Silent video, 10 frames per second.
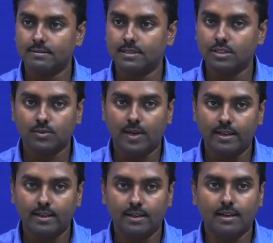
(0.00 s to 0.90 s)
this one
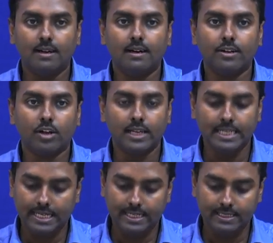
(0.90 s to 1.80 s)

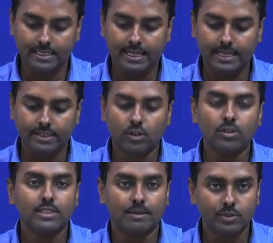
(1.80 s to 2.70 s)
non-linearity, then it
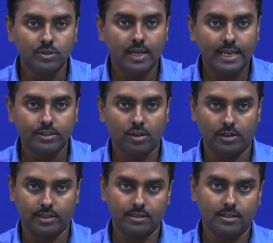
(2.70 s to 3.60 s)
goes up to nth
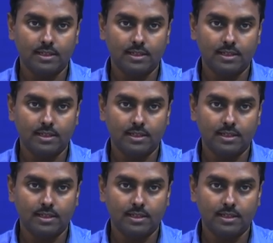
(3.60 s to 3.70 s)
order.